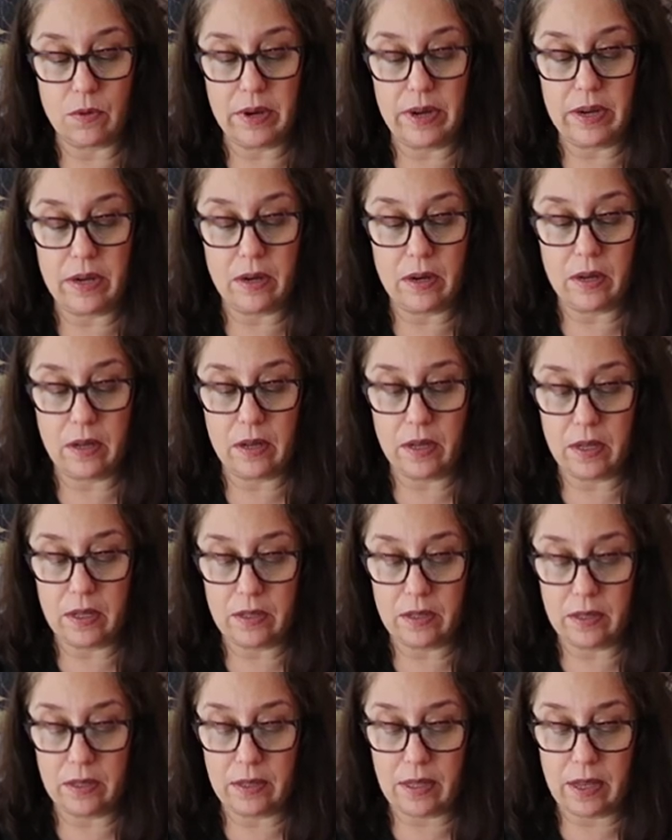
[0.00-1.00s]
right
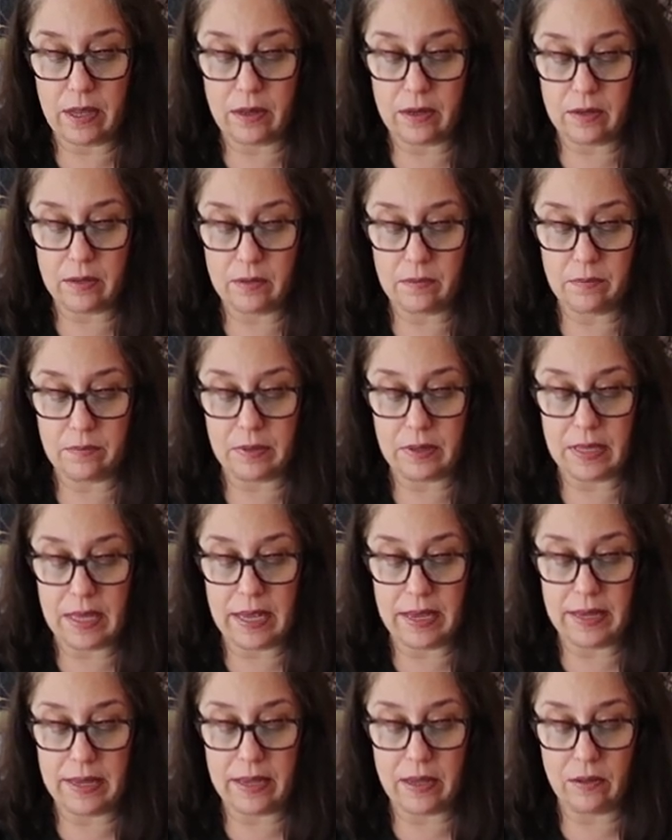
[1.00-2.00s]
on that
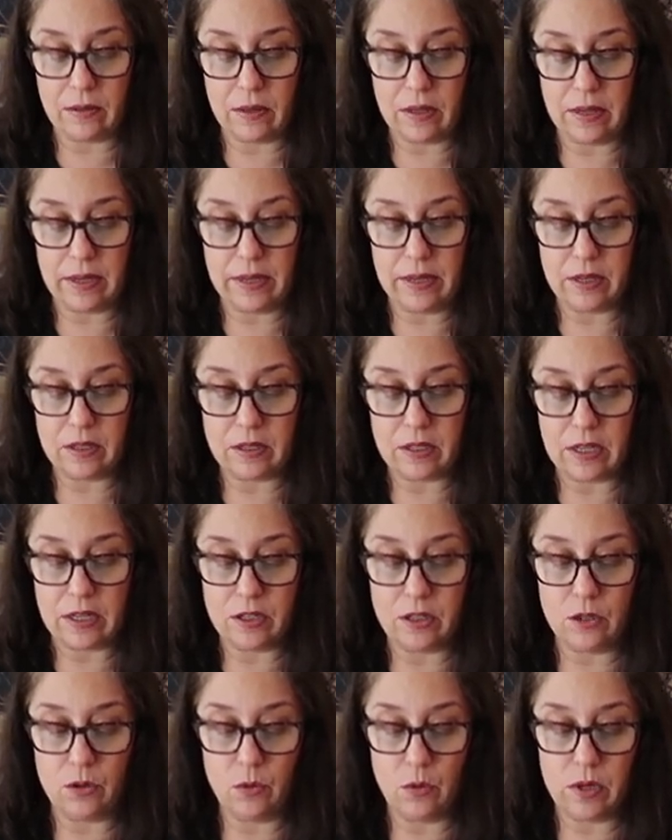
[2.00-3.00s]
black outline because I
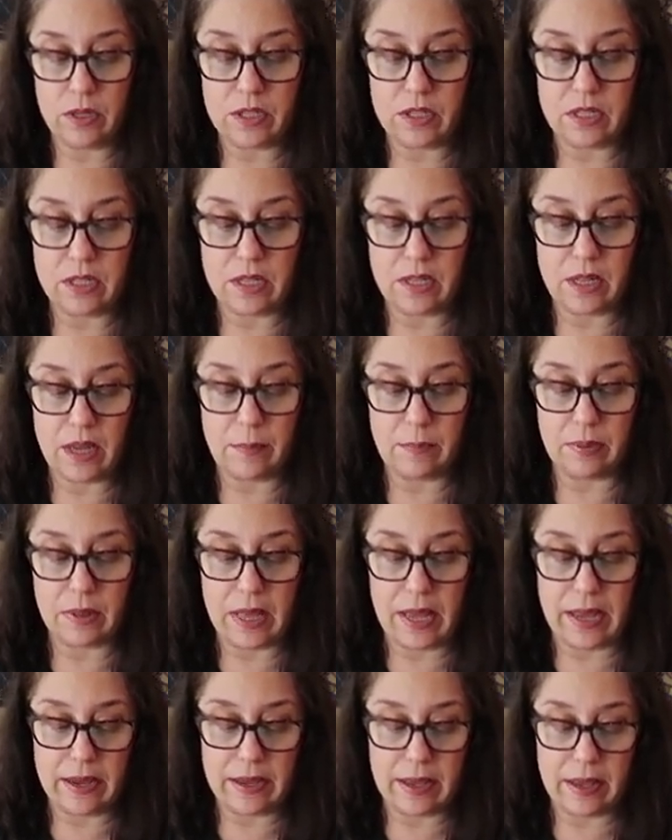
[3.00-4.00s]
do want to see that
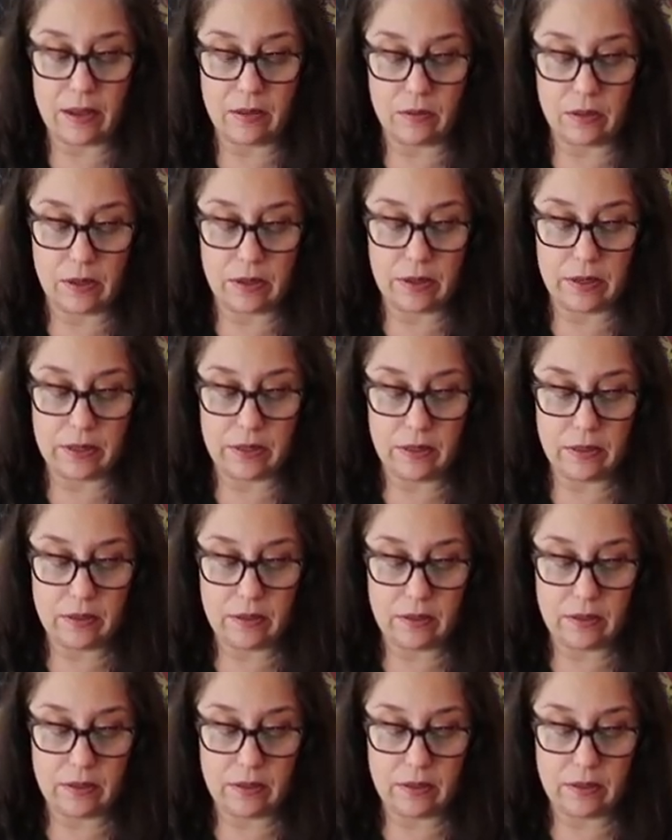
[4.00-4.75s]
black outline.